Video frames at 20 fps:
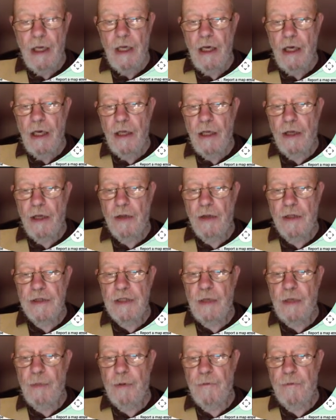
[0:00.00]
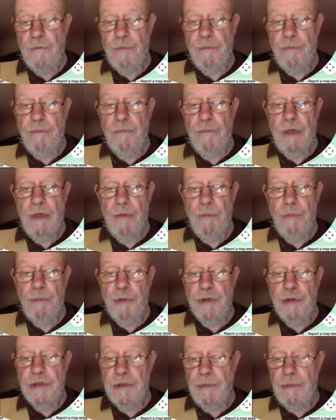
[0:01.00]
And on the top of
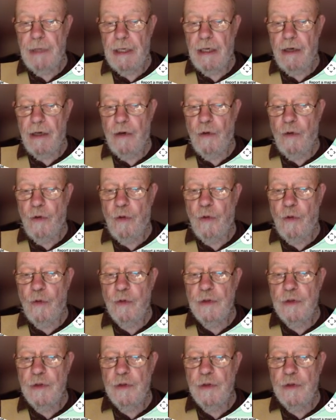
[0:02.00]
Buttermere Halls